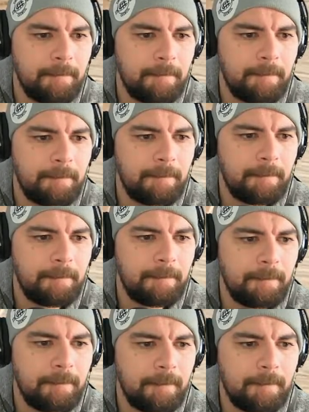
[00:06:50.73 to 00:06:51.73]
Ignite
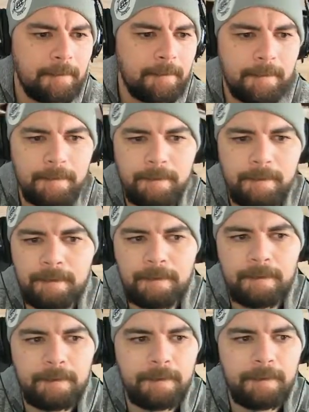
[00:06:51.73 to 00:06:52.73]
still with it
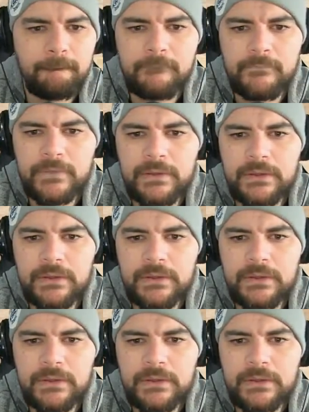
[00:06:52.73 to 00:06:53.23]
defensively, though.